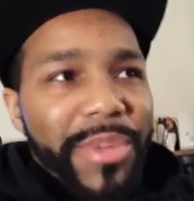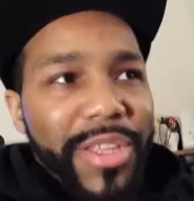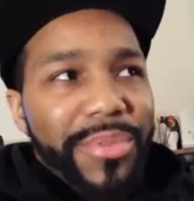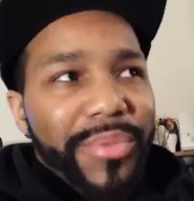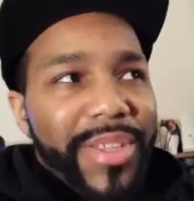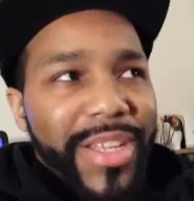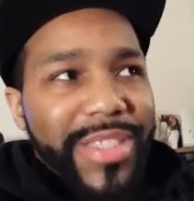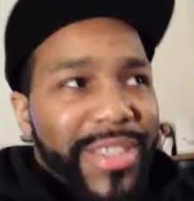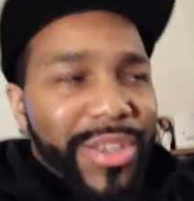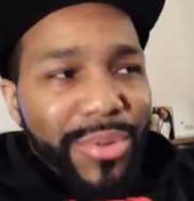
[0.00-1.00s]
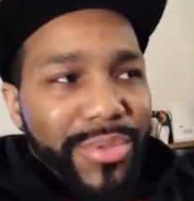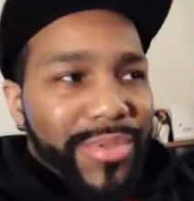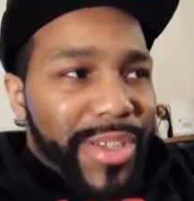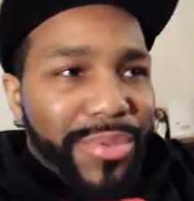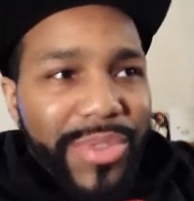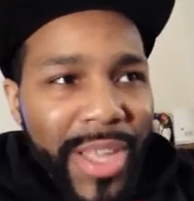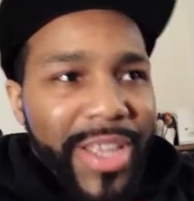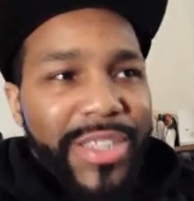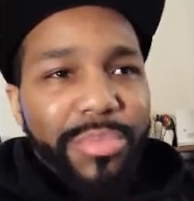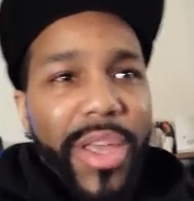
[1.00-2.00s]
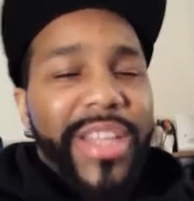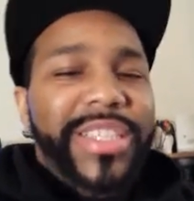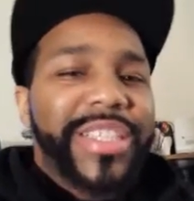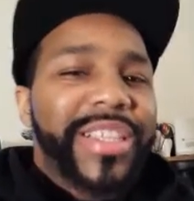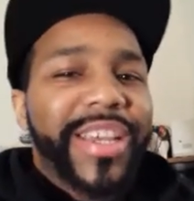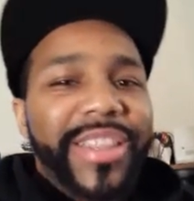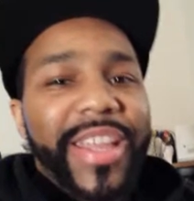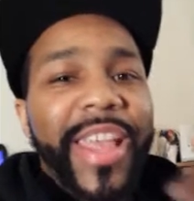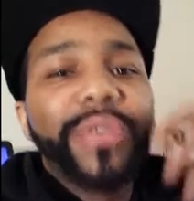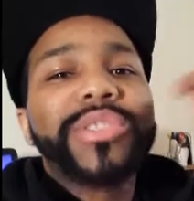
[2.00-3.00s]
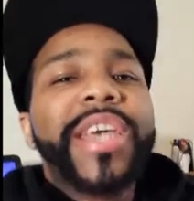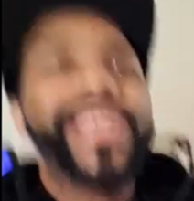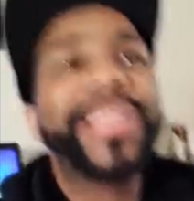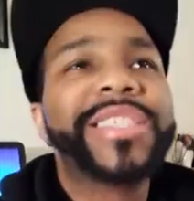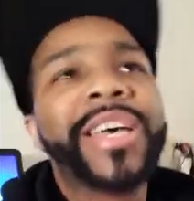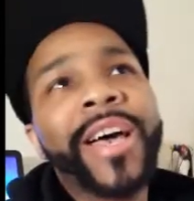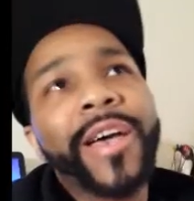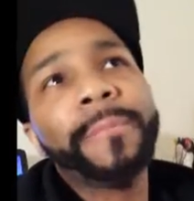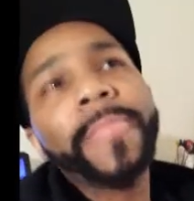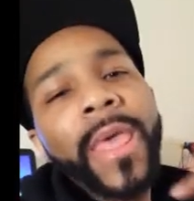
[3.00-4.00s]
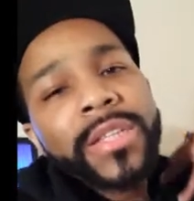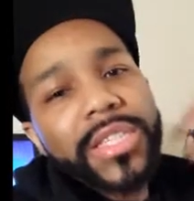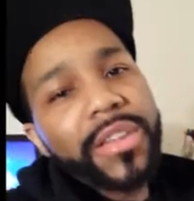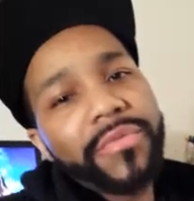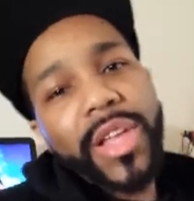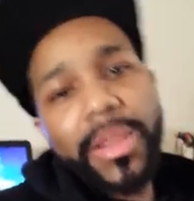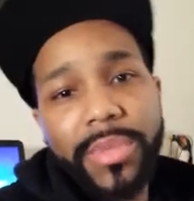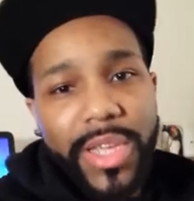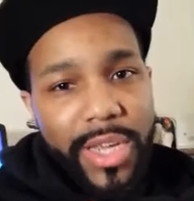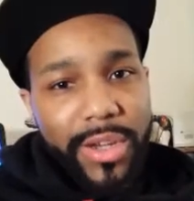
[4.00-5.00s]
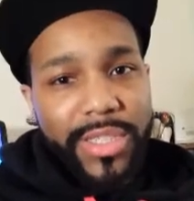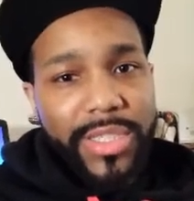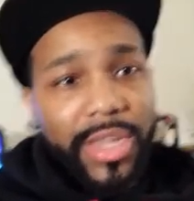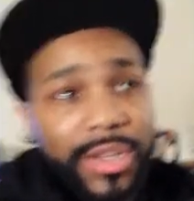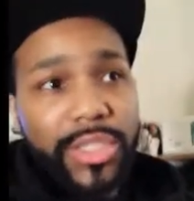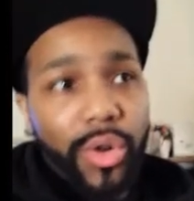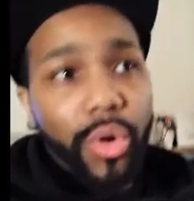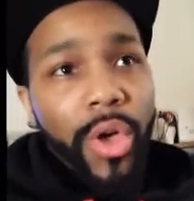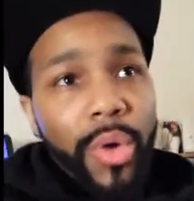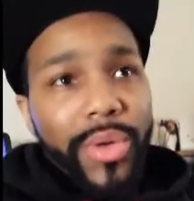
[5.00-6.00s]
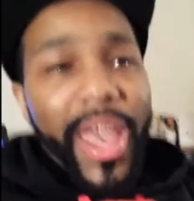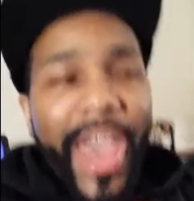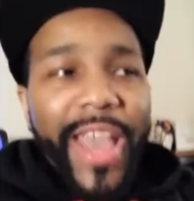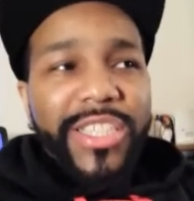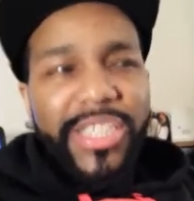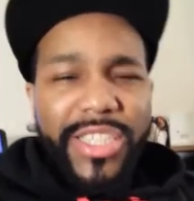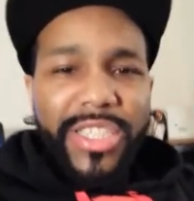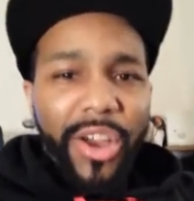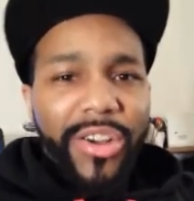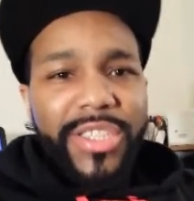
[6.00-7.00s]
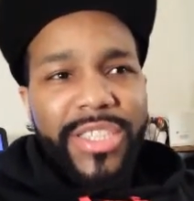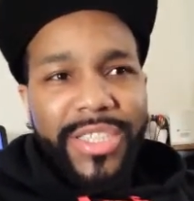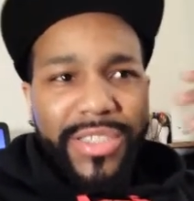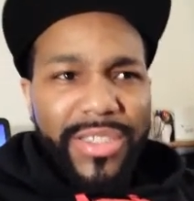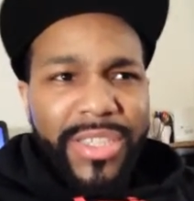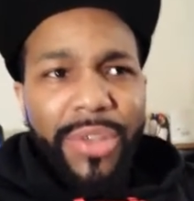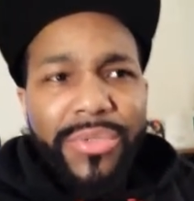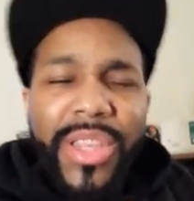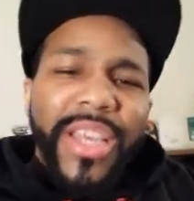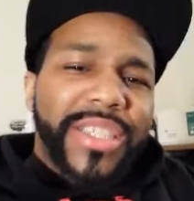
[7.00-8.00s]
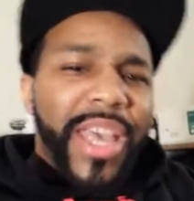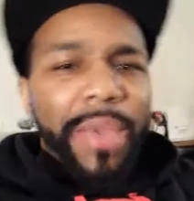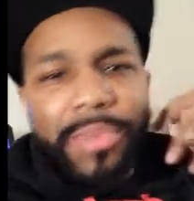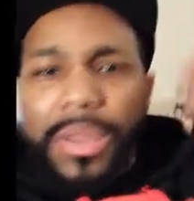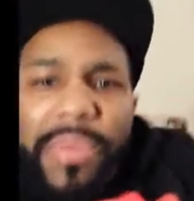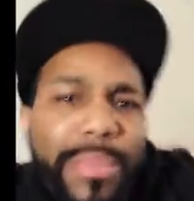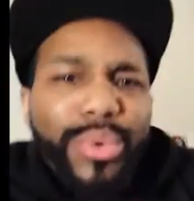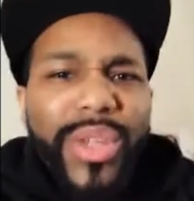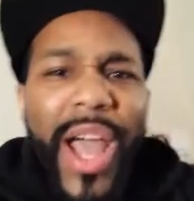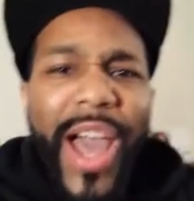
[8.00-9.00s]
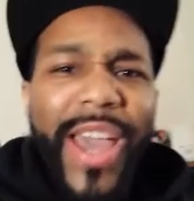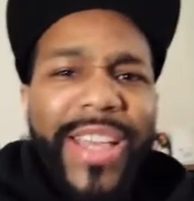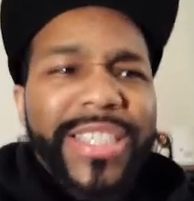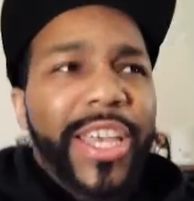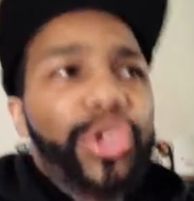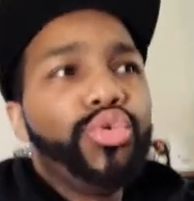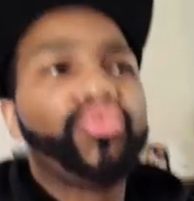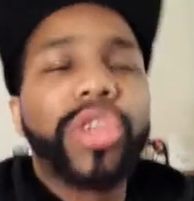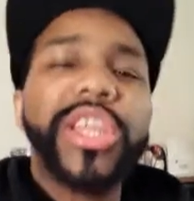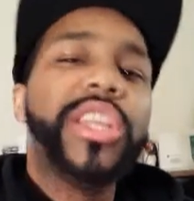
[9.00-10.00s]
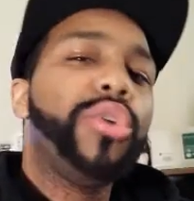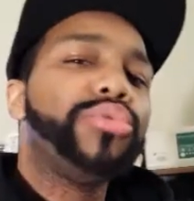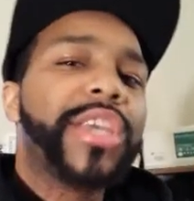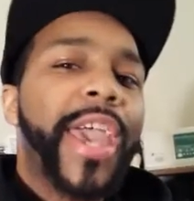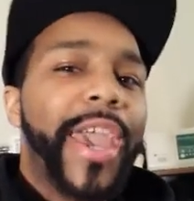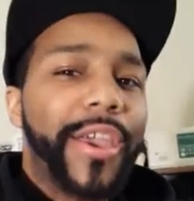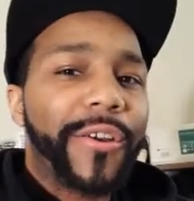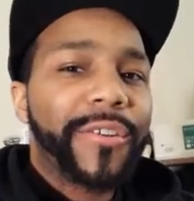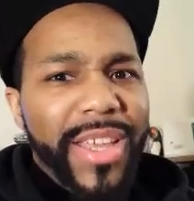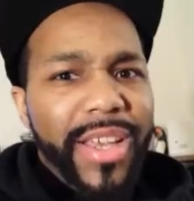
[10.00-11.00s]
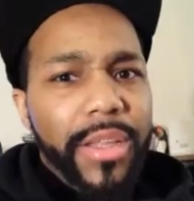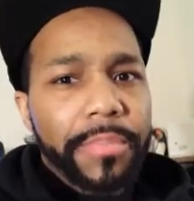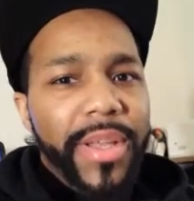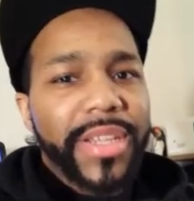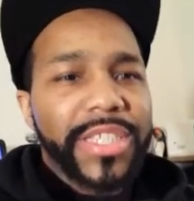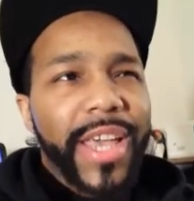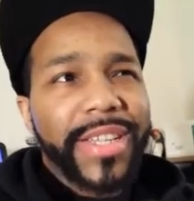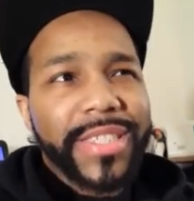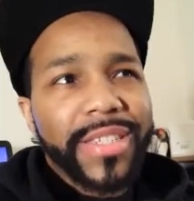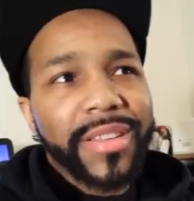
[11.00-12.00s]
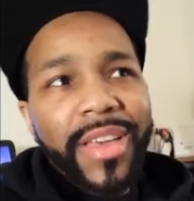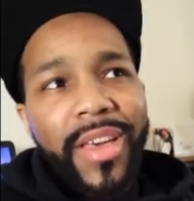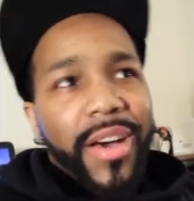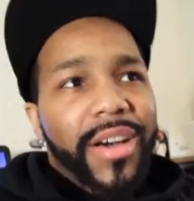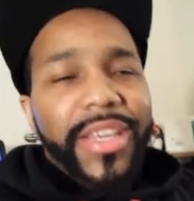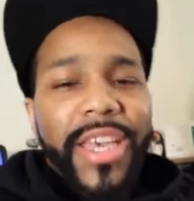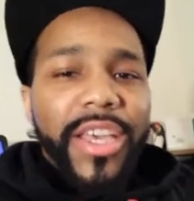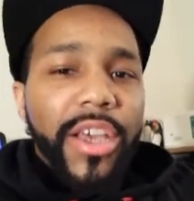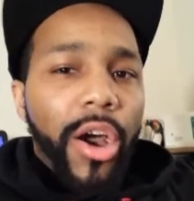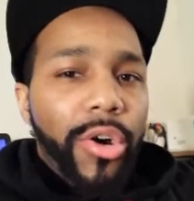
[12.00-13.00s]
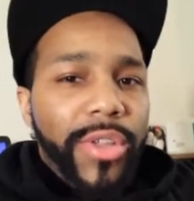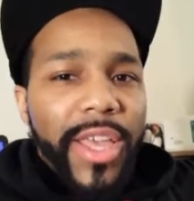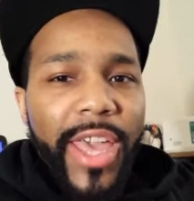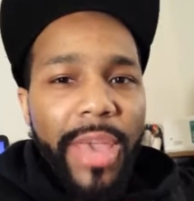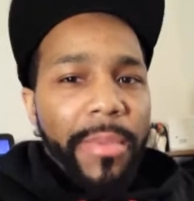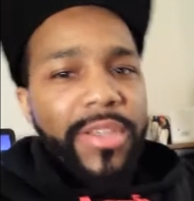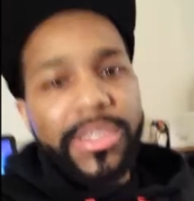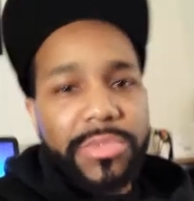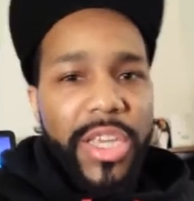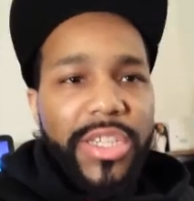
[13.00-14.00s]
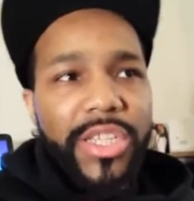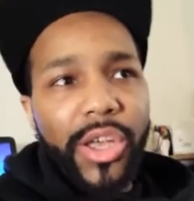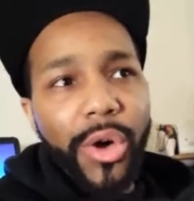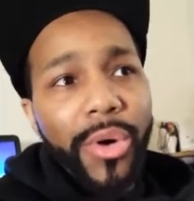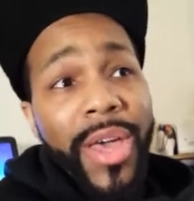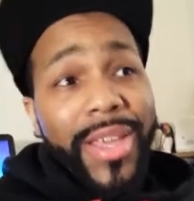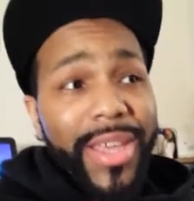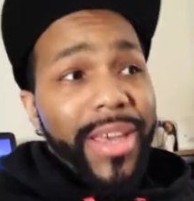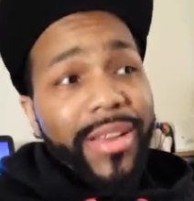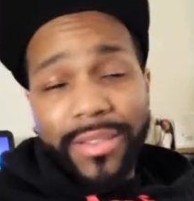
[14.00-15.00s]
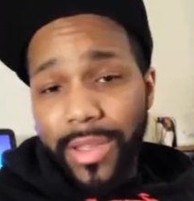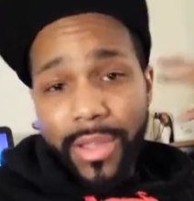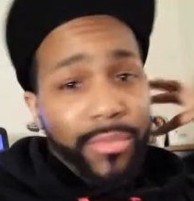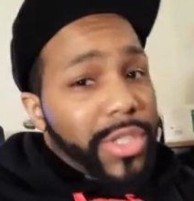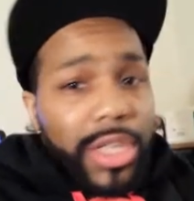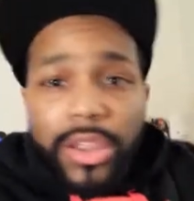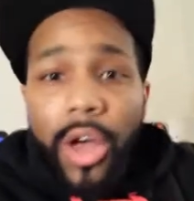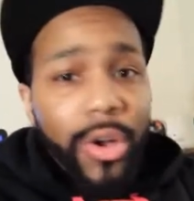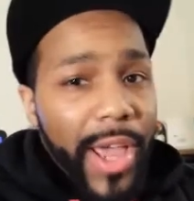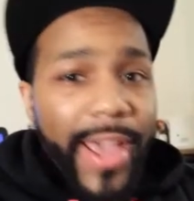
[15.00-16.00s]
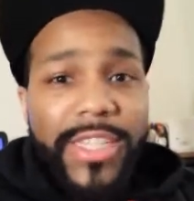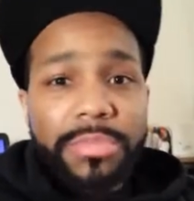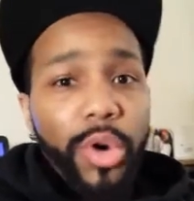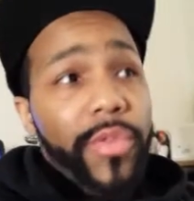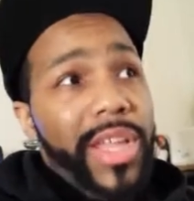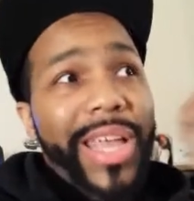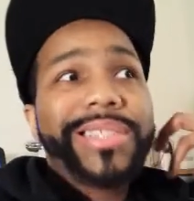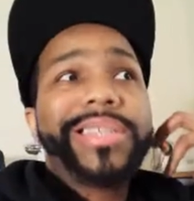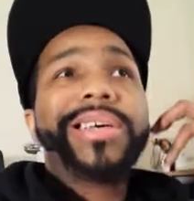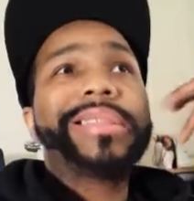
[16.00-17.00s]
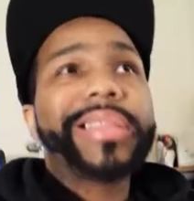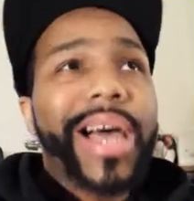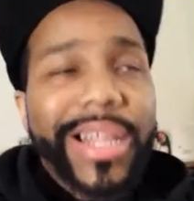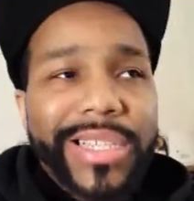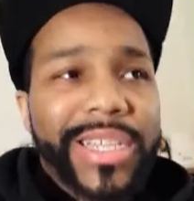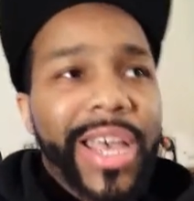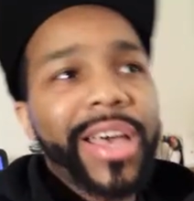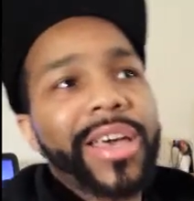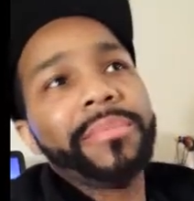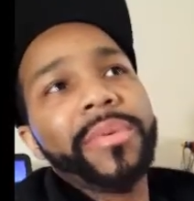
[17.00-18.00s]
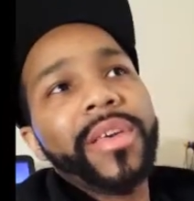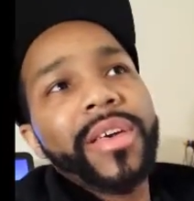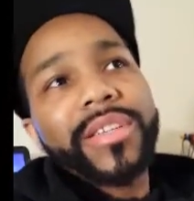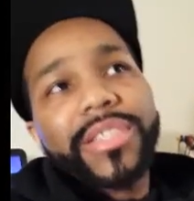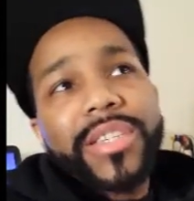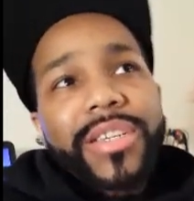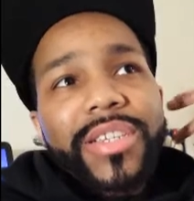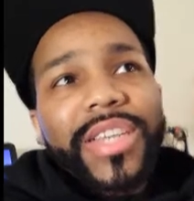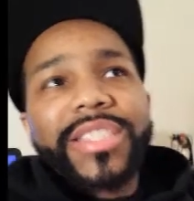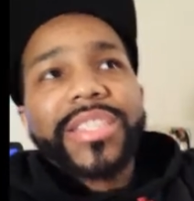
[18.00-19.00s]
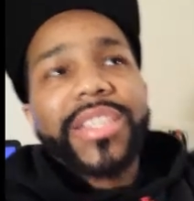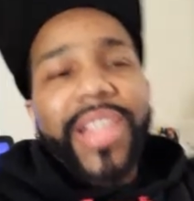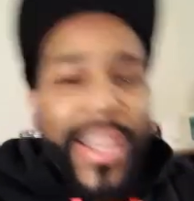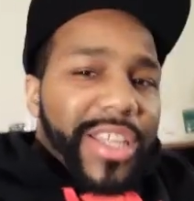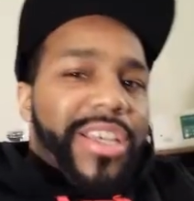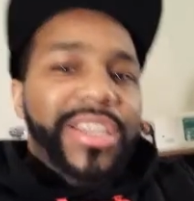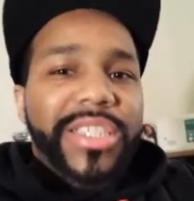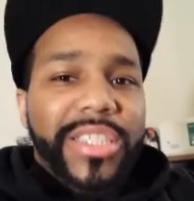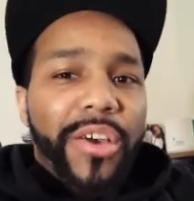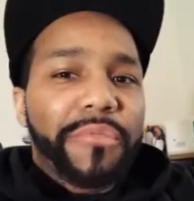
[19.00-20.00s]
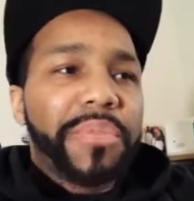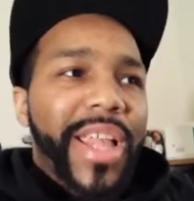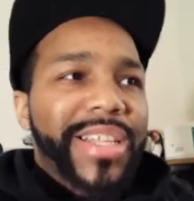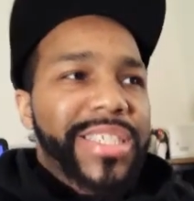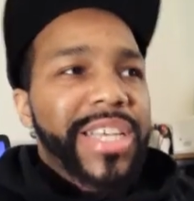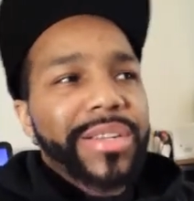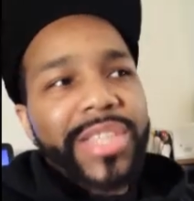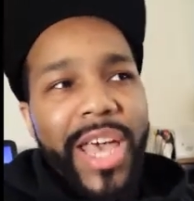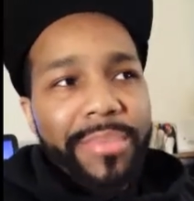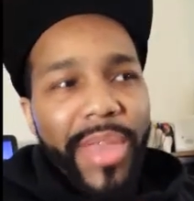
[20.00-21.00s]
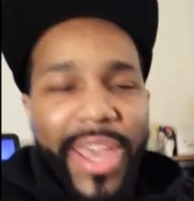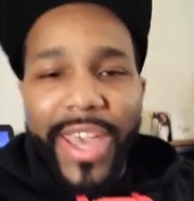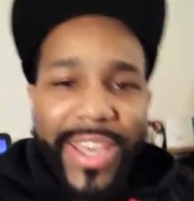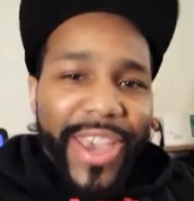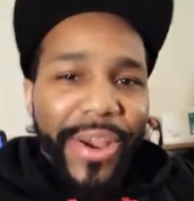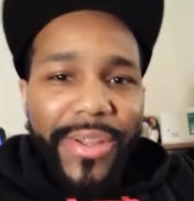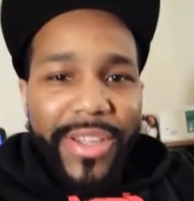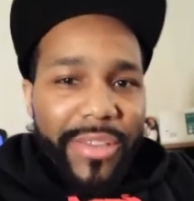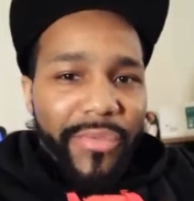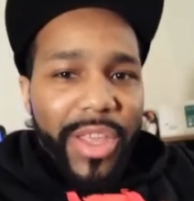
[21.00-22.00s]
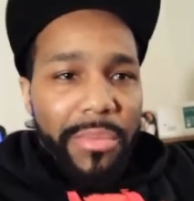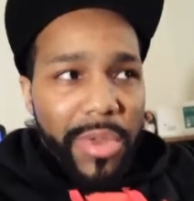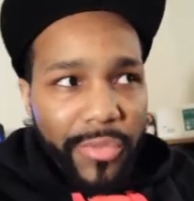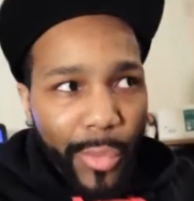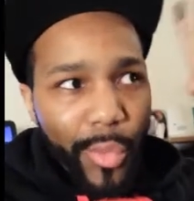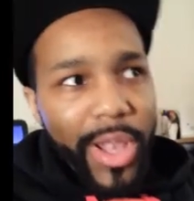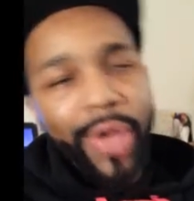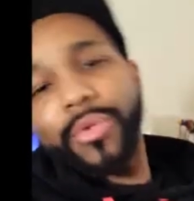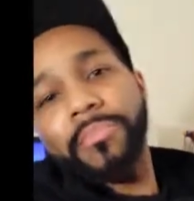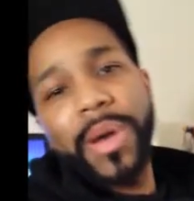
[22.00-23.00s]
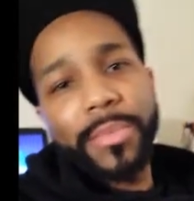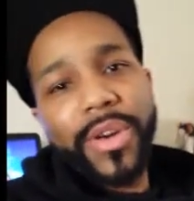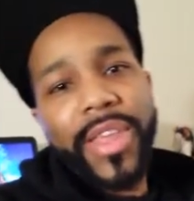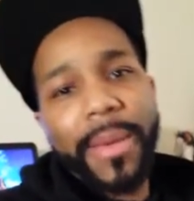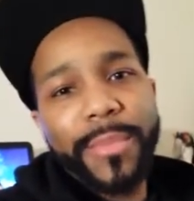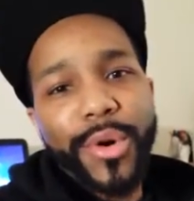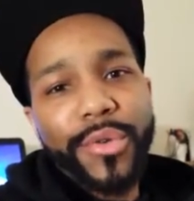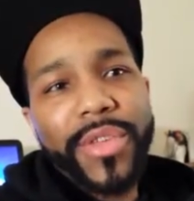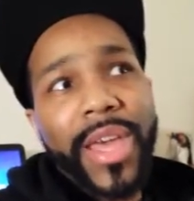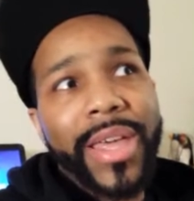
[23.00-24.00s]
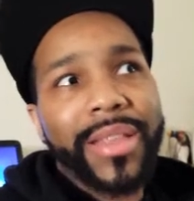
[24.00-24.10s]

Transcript: I mean, you get to know little things, but it's nothing. They don't take the time to develop the characters in here. So when the action starts and certain things happen and people die, it's like you really don't care. But like, yeah, the Peter Jackson uh, King Kong that came out some years ago, yeah, it was a long ass movie, and they took a lot of time to get to like the good stuff, but at the same time time they had character development from what I remember of that movie.